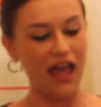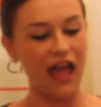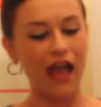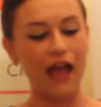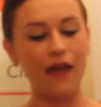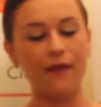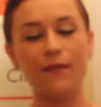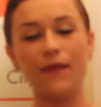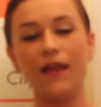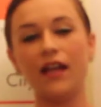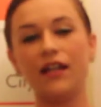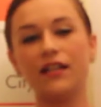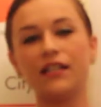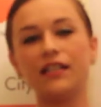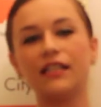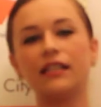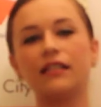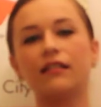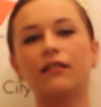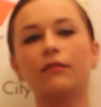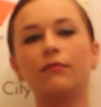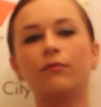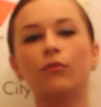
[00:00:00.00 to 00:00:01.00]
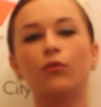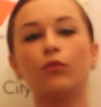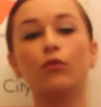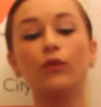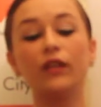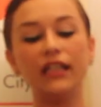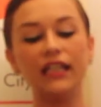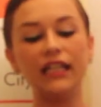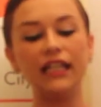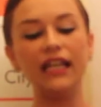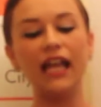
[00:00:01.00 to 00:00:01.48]
and then some
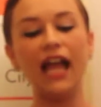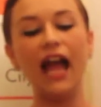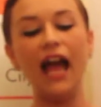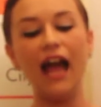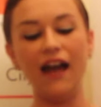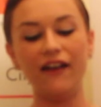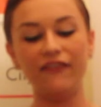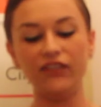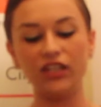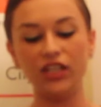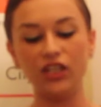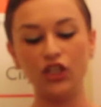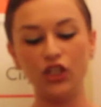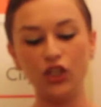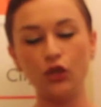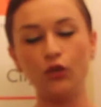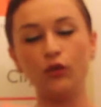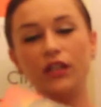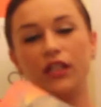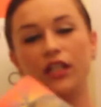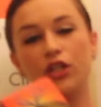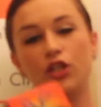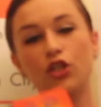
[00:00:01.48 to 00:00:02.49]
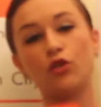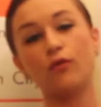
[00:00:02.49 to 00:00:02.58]
really heavy-duty